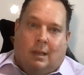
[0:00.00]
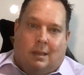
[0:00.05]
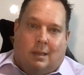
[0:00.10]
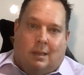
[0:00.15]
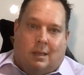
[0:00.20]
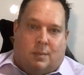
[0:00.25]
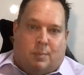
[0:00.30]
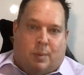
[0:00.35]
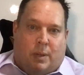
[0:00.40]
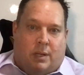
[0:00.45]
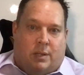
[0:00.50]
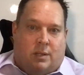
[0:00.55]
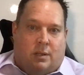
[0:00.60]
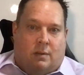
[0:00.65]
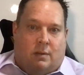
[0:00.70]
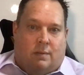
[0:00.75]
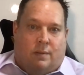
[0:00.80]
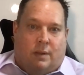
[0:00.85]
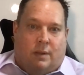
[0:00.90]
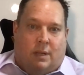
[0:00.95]
The expansion
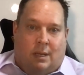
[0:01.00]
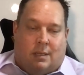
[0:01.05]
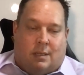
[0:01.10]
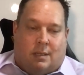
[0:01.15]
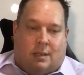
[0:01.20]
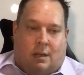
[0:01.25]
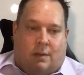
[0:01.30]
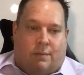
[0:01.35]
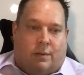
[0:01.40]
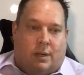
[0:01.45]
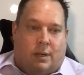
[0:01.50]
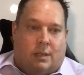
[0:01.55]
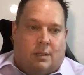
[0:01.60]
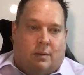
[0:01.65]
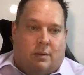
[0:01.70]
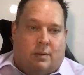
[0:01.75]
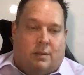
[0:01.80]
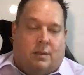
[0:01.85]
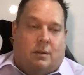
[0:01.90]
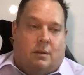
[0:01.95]
of e-discovery.
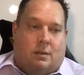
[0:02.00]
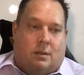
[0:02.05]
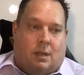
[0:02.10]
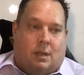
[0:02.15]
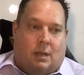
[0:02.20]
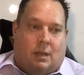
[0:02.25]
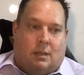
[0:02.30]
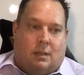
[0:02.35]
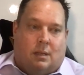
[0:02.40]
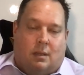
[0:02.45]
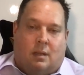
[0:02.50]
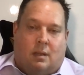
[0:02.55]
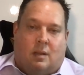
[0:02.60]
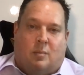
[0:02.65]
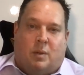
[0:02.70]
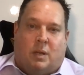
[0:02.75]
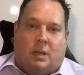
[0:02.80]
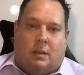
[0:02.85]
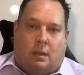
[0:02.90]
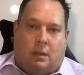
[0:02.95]
So as you start to think
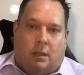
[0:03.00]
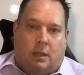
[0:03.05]
about the